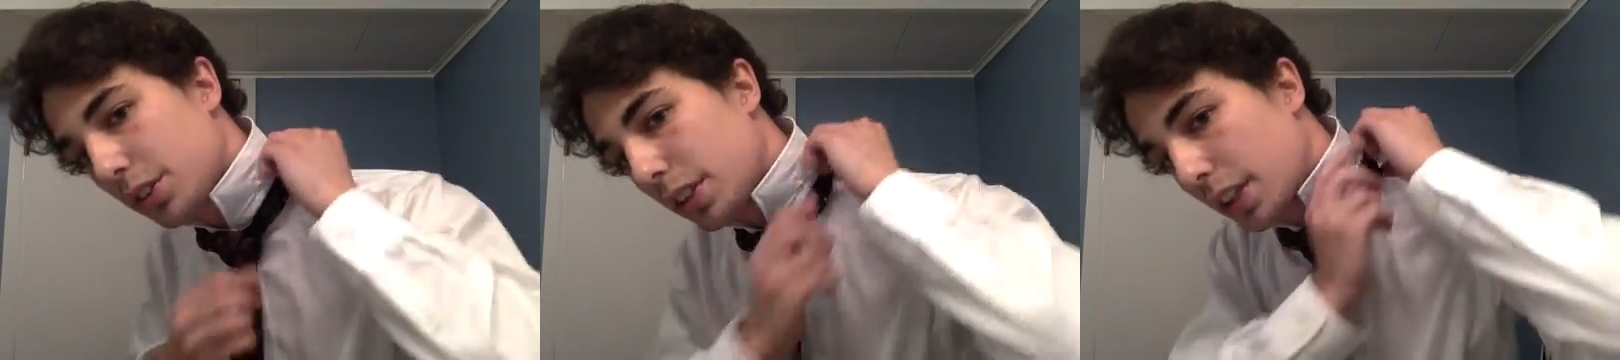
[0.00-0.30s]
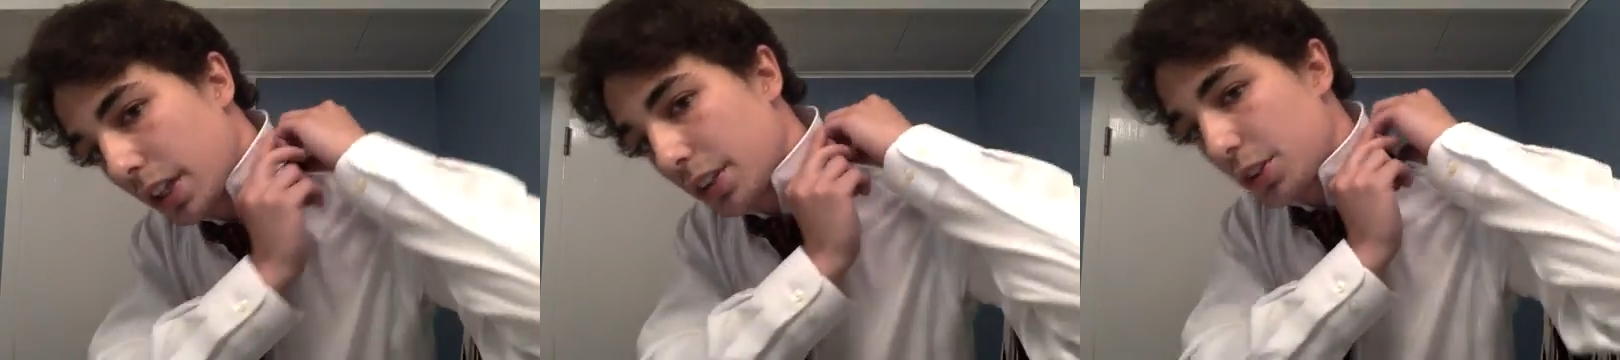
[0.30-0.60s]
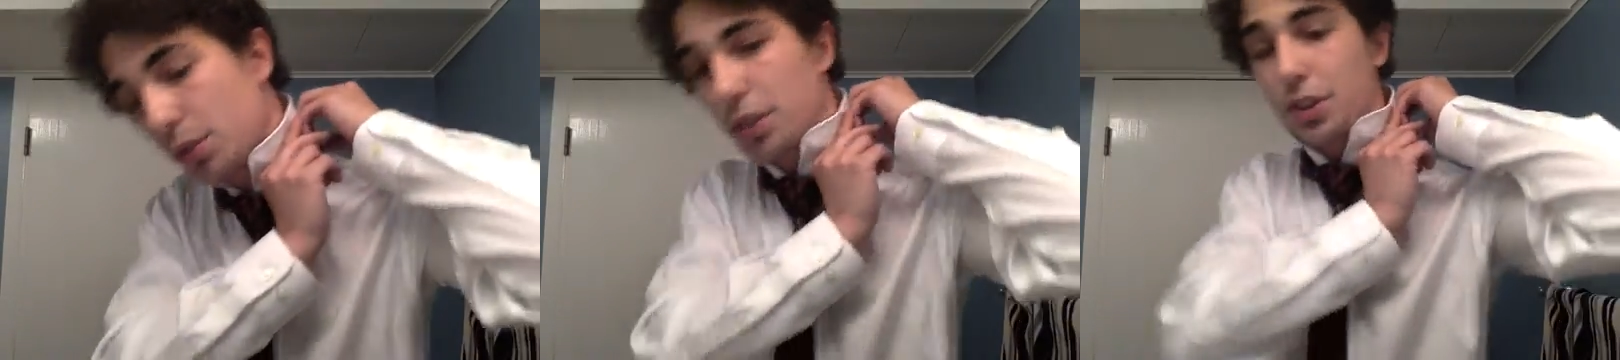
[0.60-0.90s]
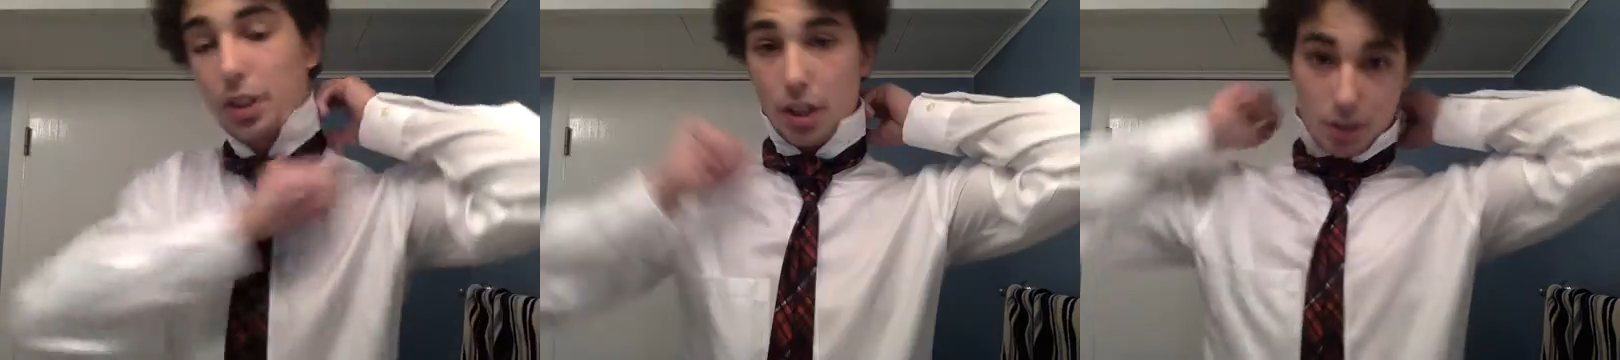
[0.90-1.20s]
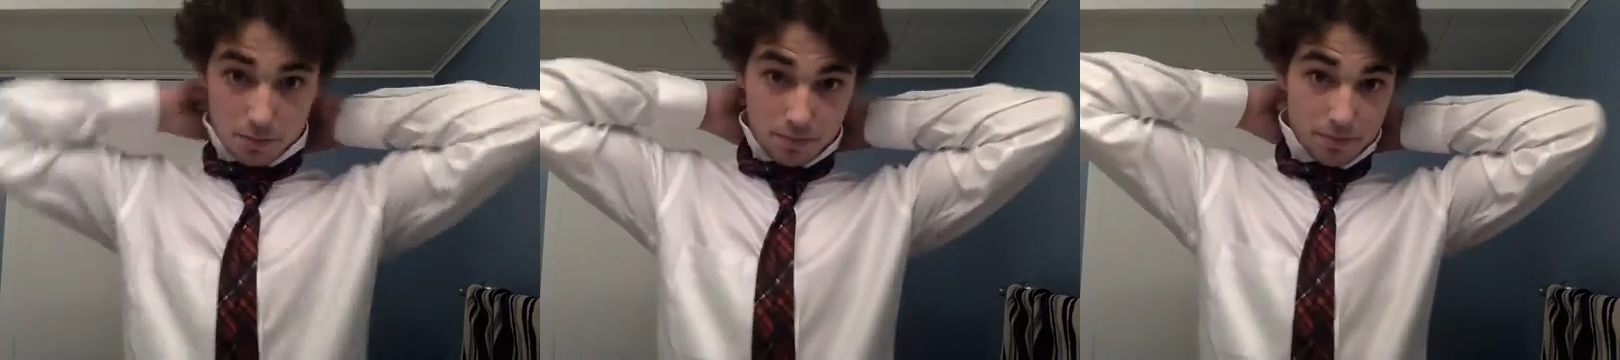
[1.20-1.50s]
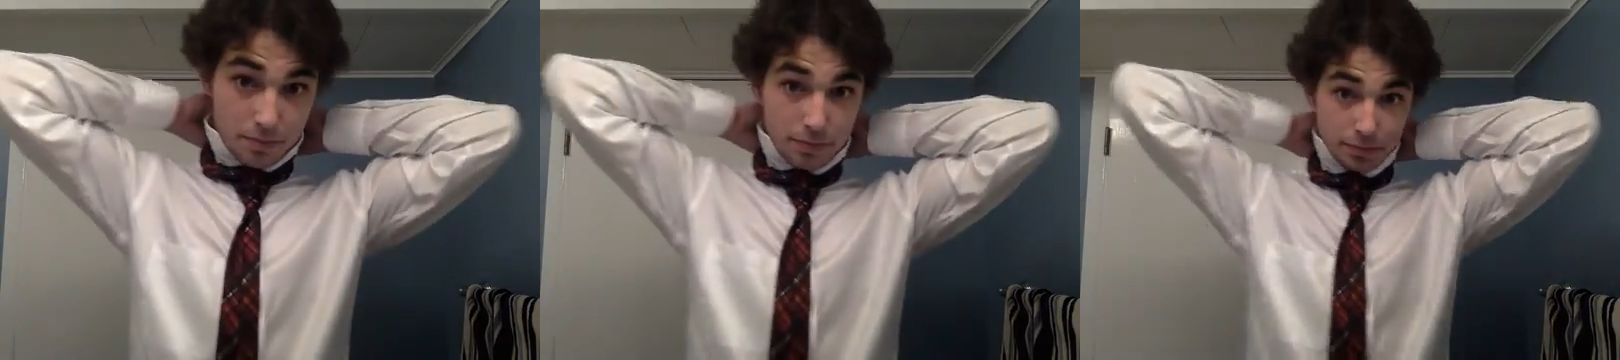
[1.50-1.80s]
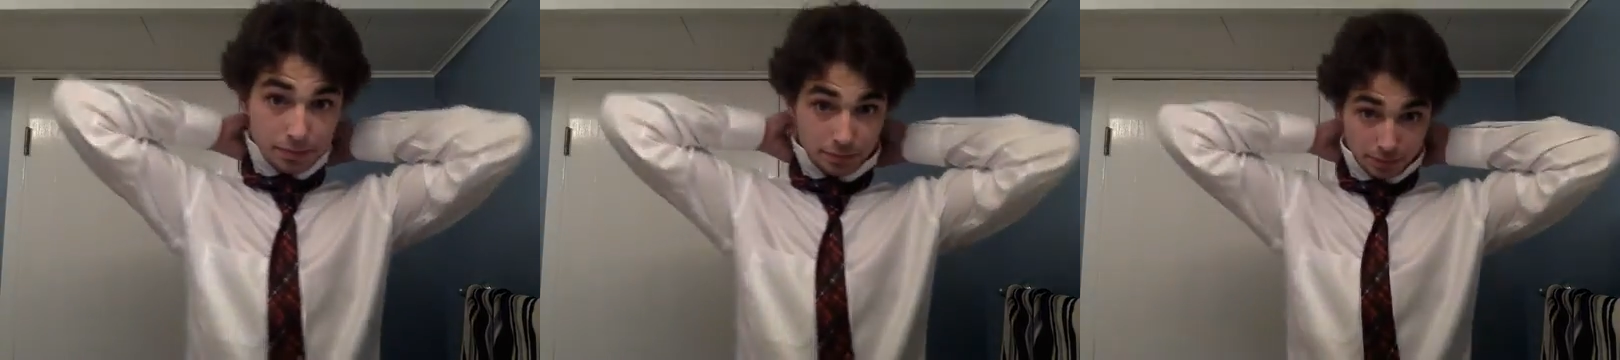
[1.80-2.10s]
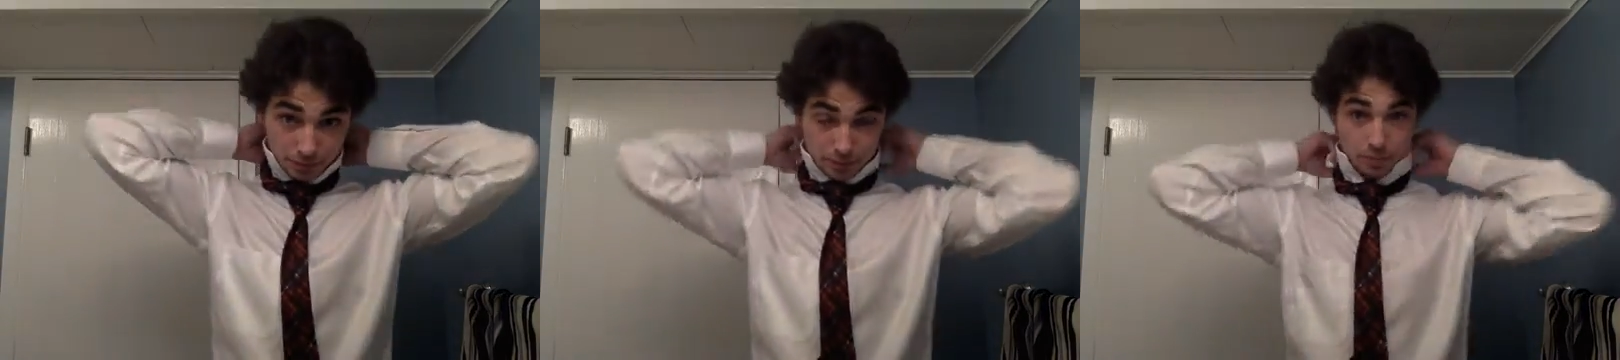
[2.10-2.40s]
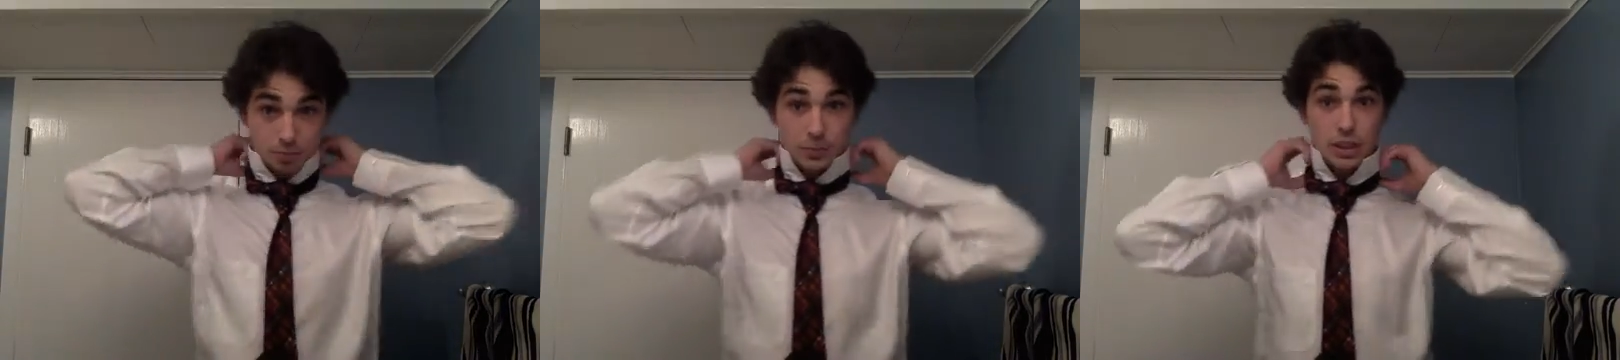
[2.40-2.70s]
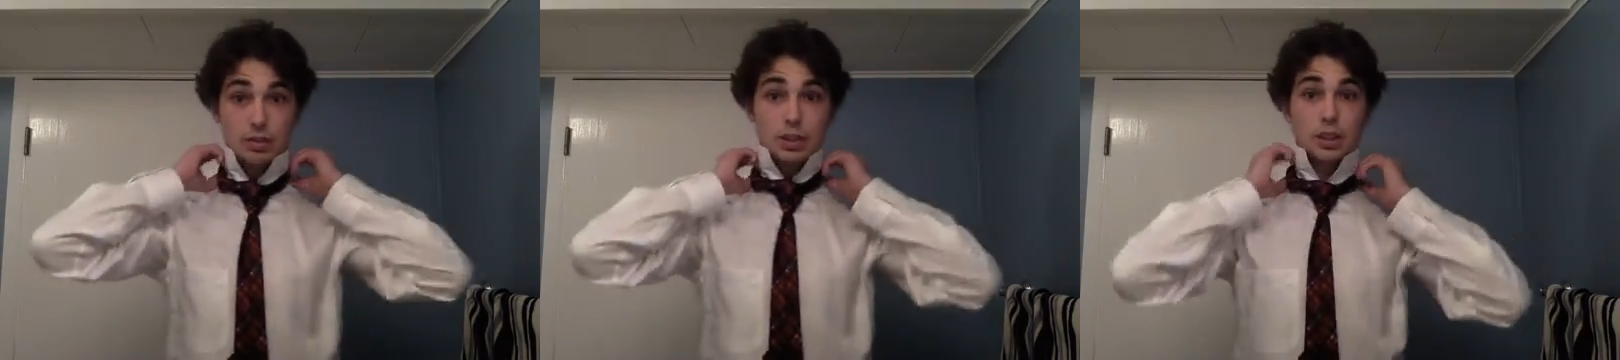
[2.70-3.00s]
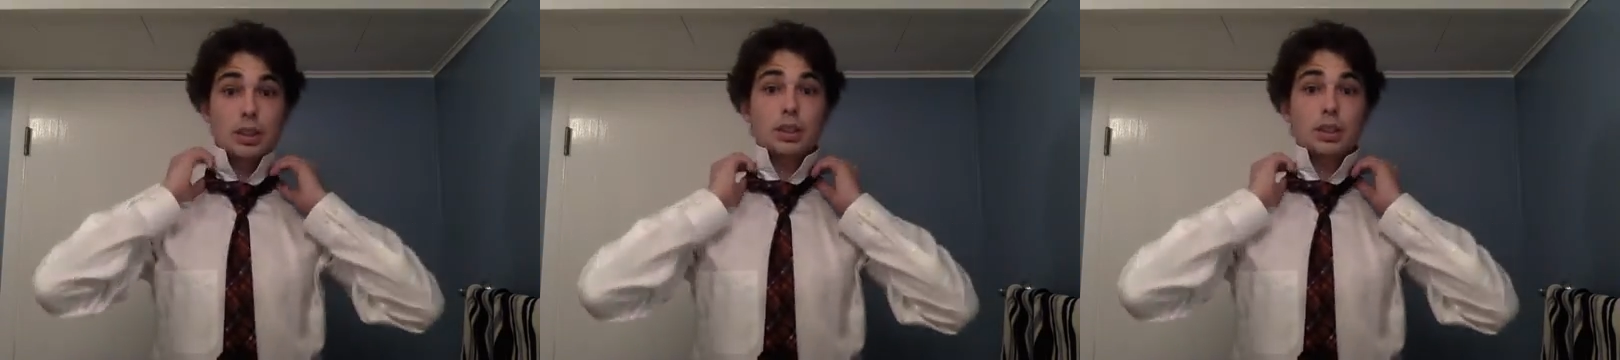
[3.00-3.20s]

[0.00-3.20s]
so you can kind of scrunch it up, make it look,